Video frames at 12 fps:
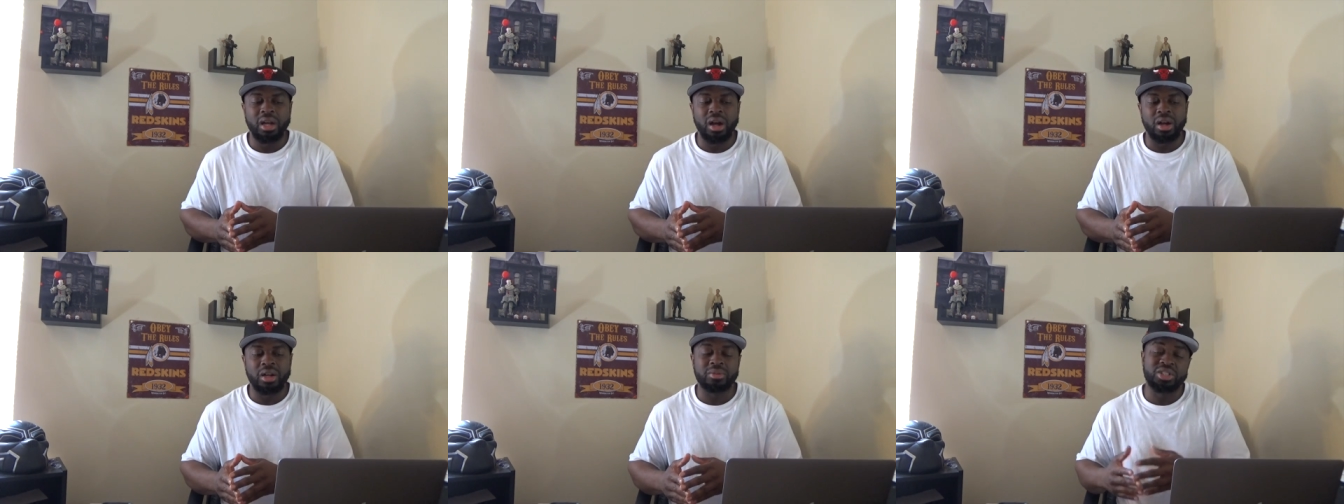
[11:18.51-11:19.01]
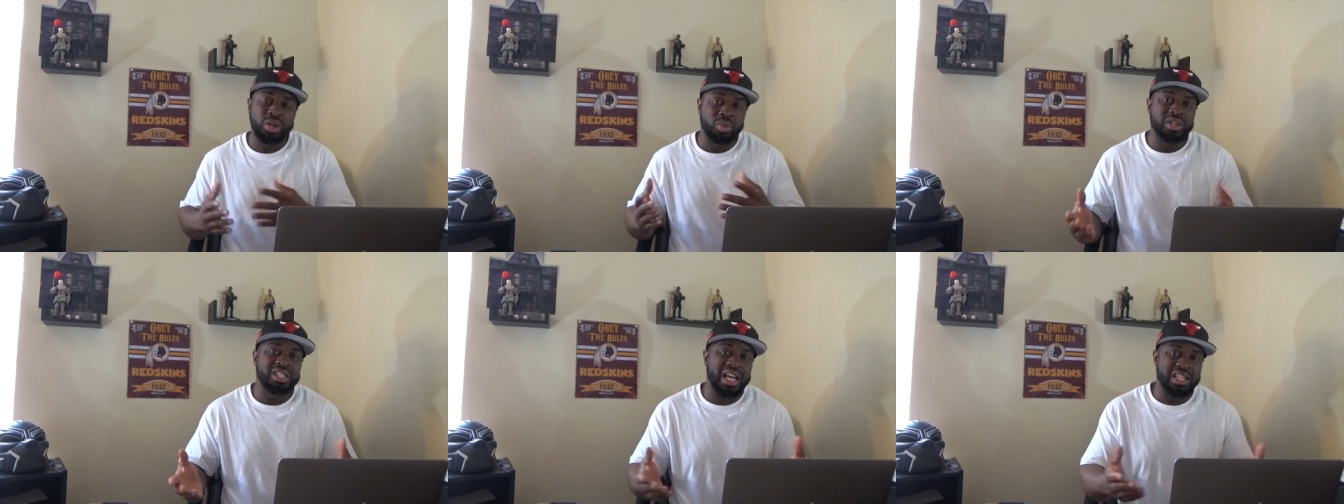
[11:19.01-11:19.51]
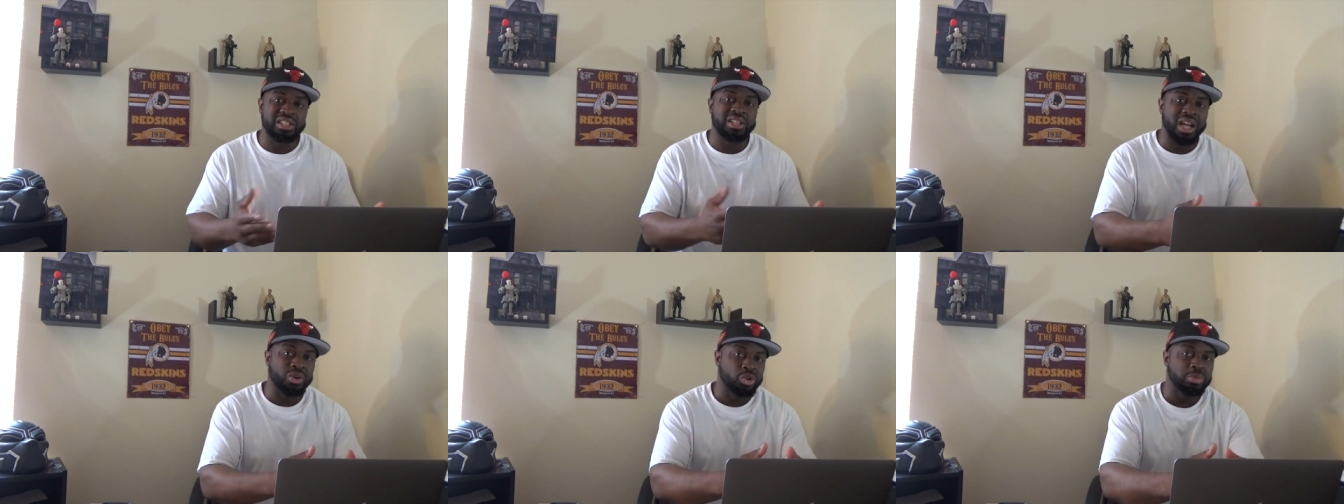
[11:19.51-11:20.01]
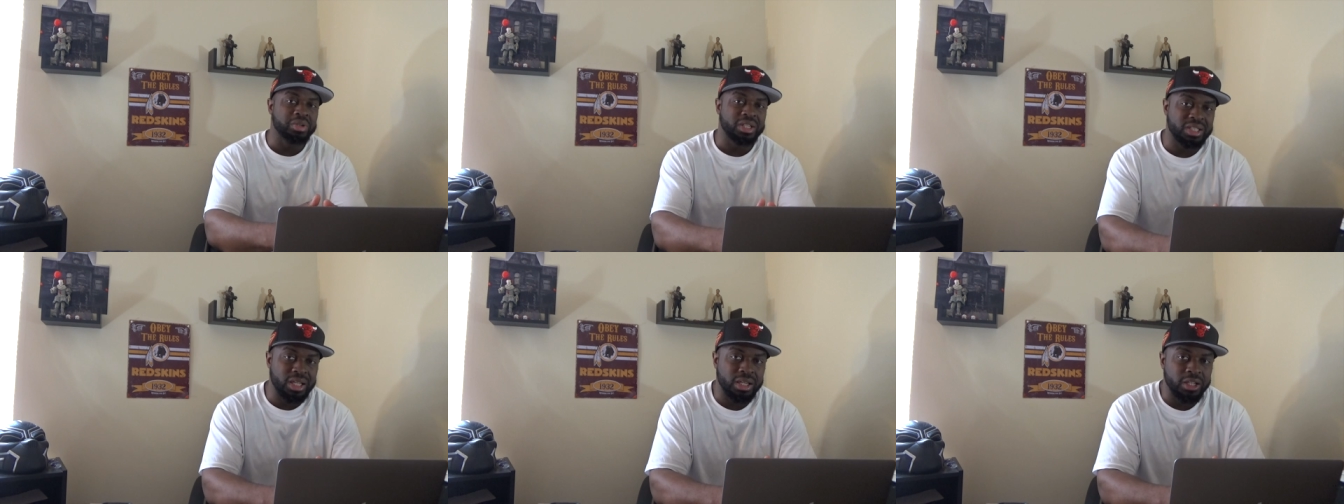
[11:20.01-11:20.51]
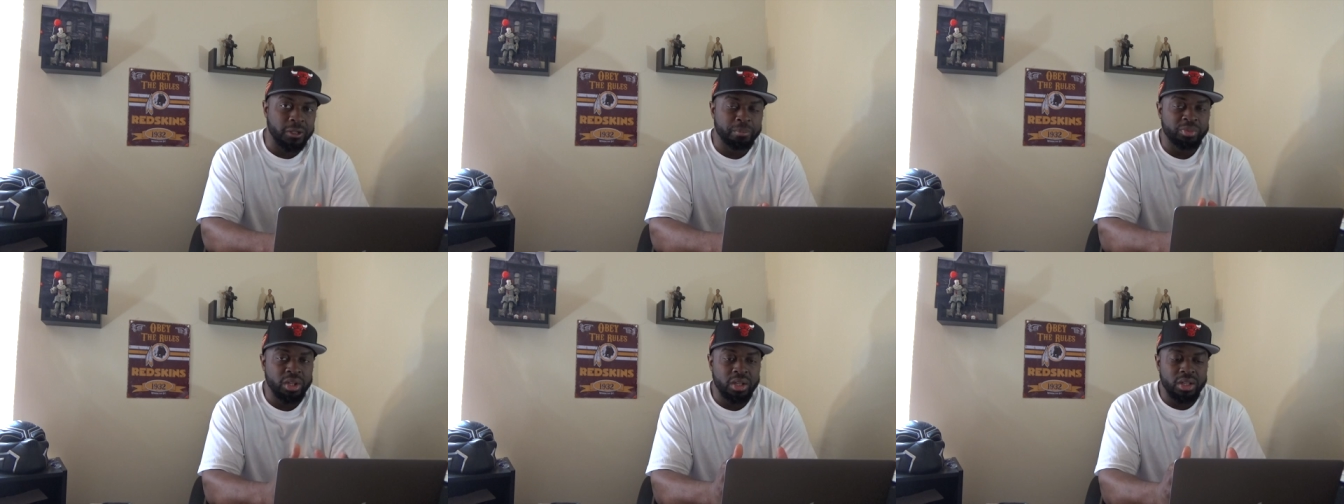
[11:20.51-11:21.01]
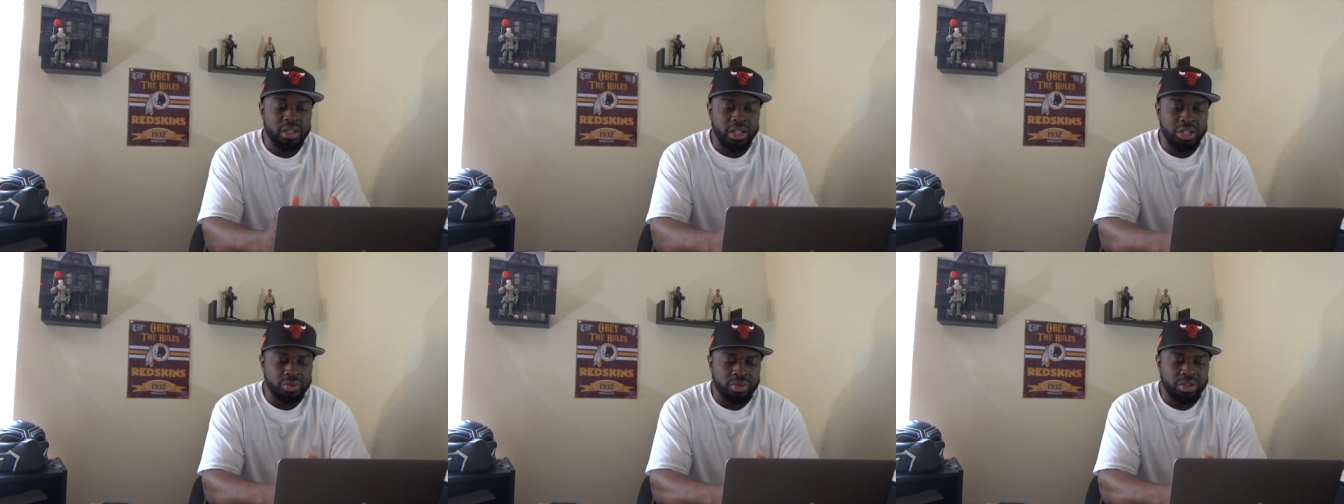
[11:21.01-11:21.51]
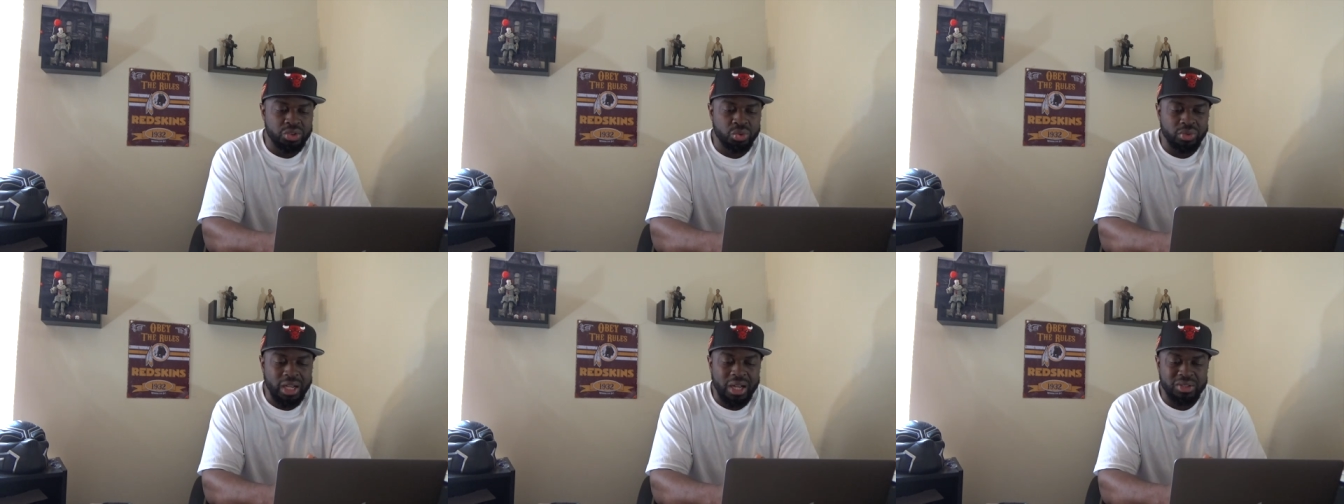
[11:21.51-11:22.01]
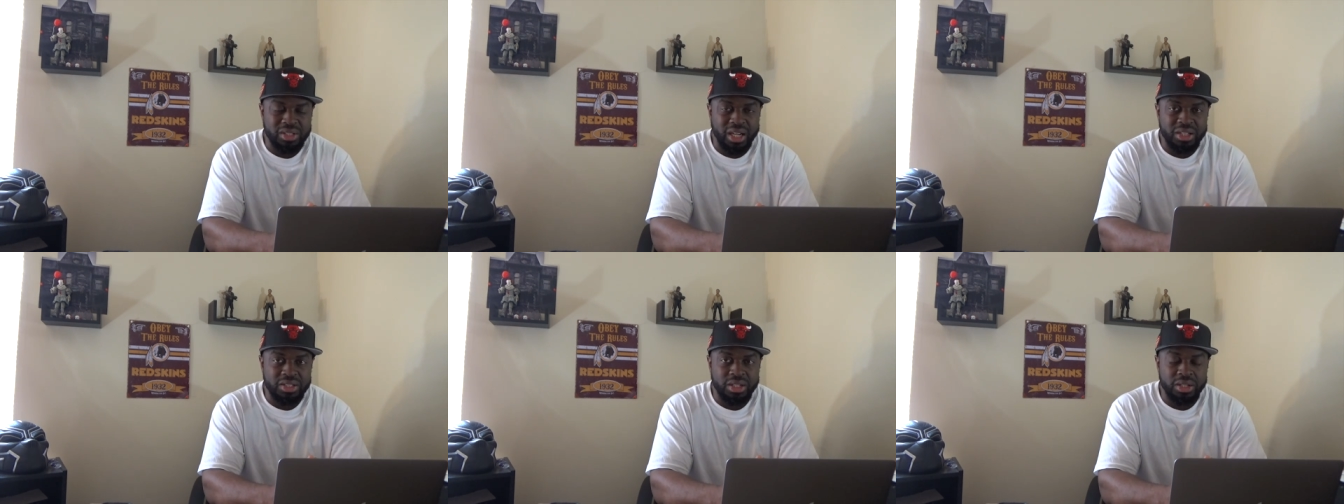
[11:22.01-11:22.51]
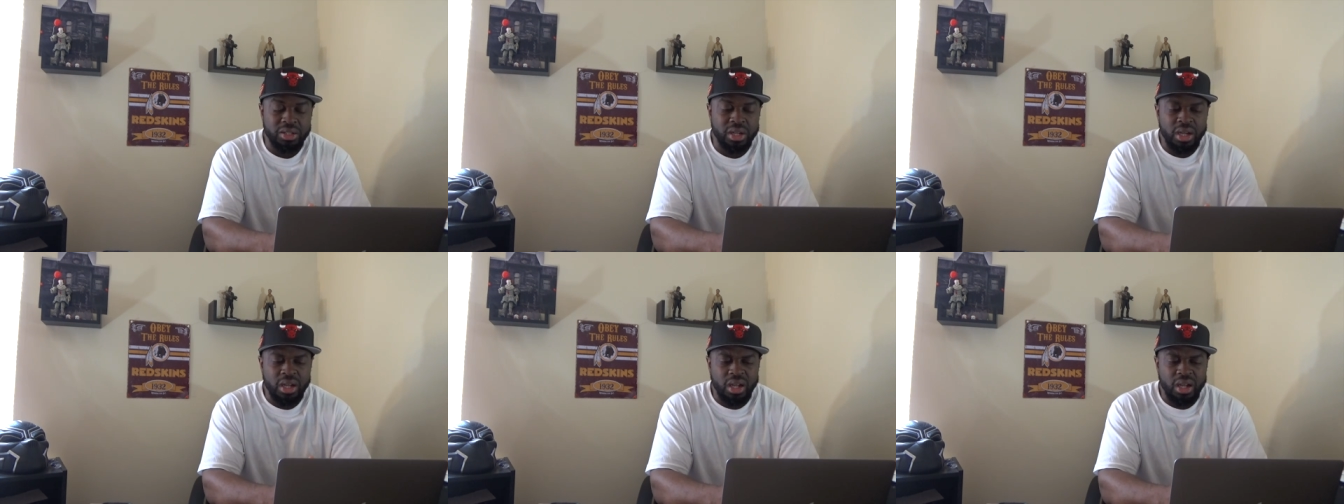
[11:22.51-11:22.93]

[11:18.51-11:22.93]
uh, Sony's actually not going to be attending E3 of 2019.